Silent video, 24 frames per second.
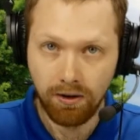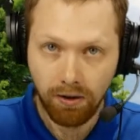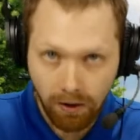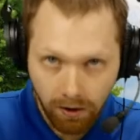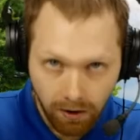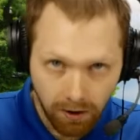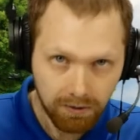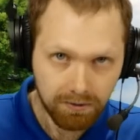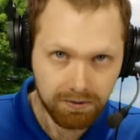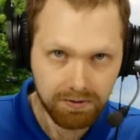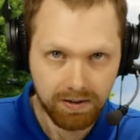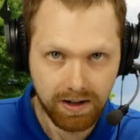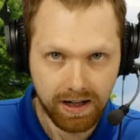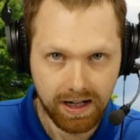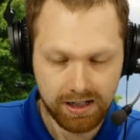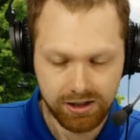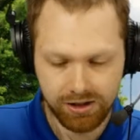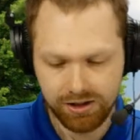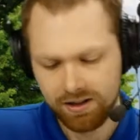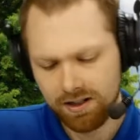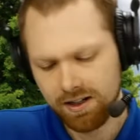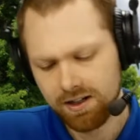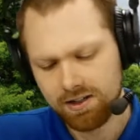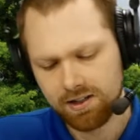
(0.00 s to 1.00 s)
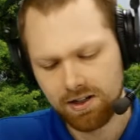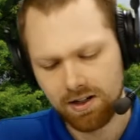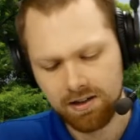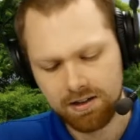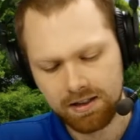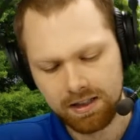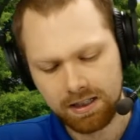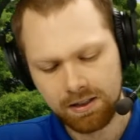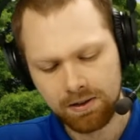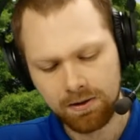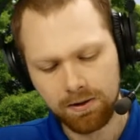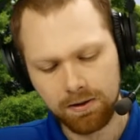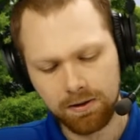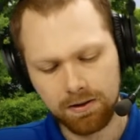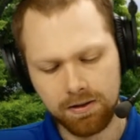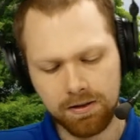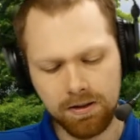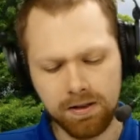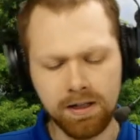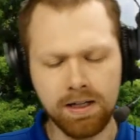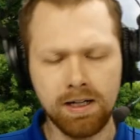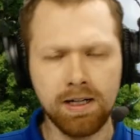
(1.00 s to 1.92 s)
all flesh that is on the earth."